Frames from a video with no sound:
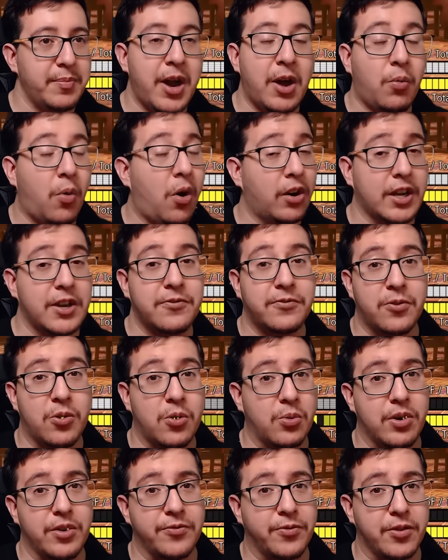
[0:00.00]
not walking
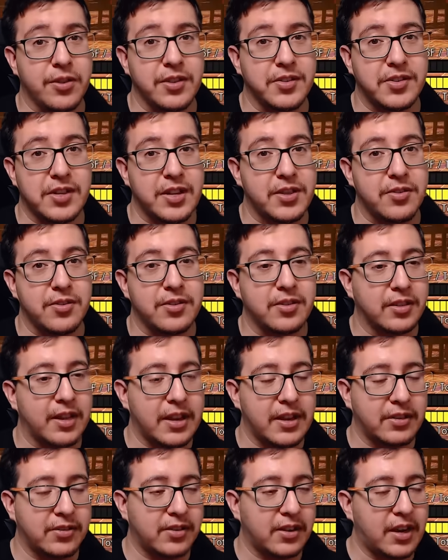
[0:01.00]
forward for this either,
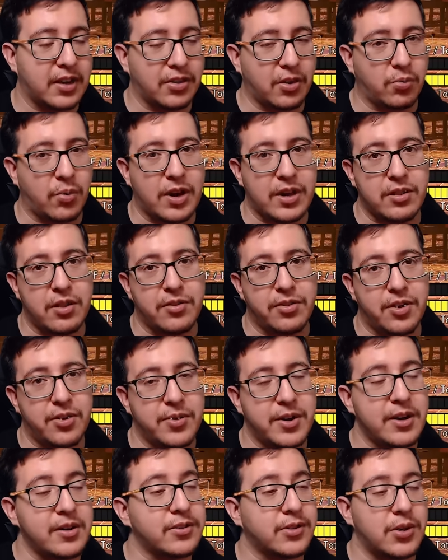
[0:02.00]
like to get the regular throw
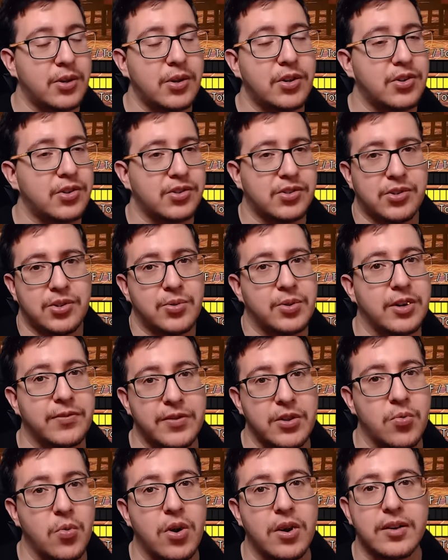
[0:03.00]
here, so you could just do it
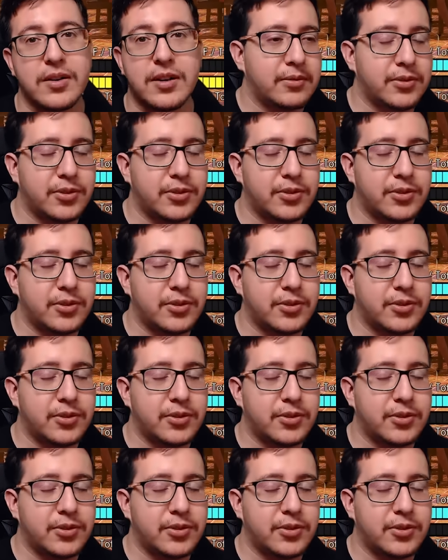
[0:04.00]
if you want.